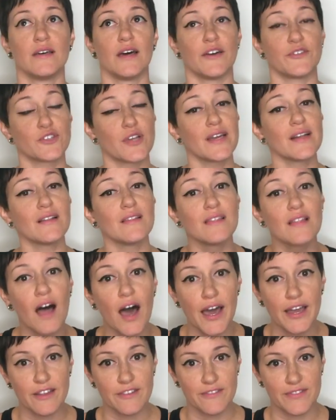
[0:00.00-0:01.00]
I've tried a
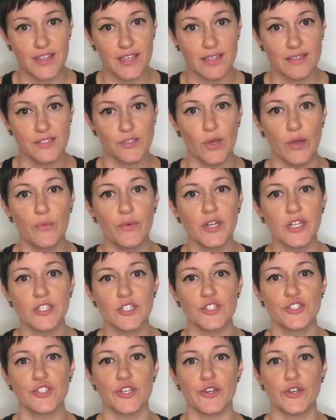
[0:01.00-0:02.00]
lot of these, so I wanted
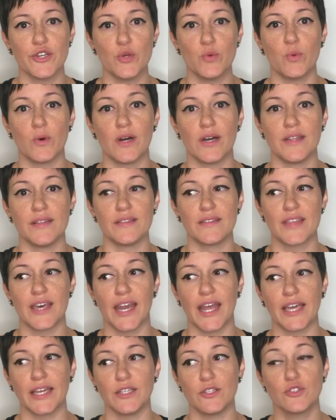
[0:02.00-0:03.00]
to show you one
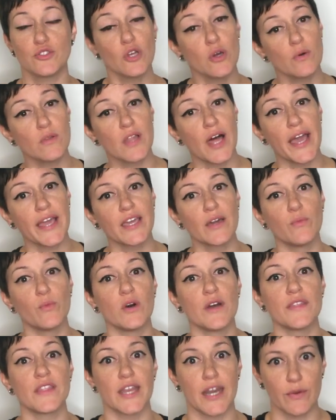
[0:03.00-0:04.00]
that I don't like and
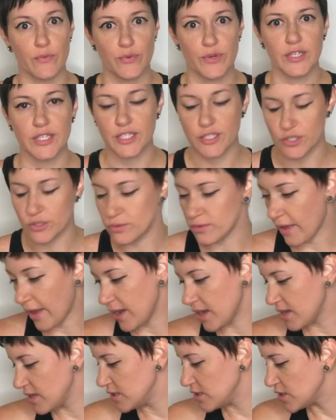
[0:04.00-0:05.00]
one that I really do
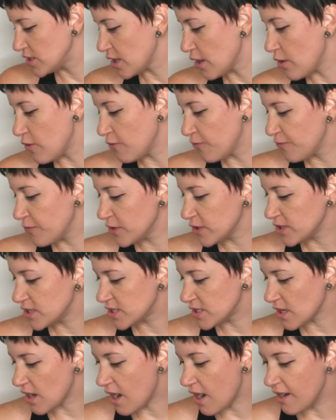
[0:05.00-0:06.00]
like. So
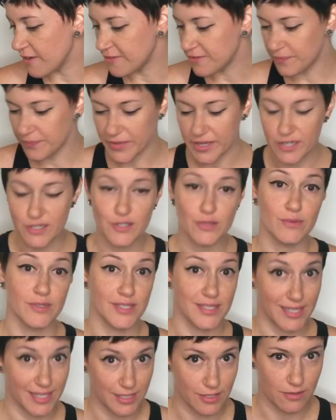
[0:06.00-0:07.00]
first off, here's the
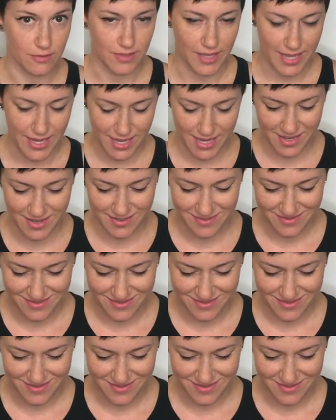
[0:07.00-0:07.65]
ones that I don't like.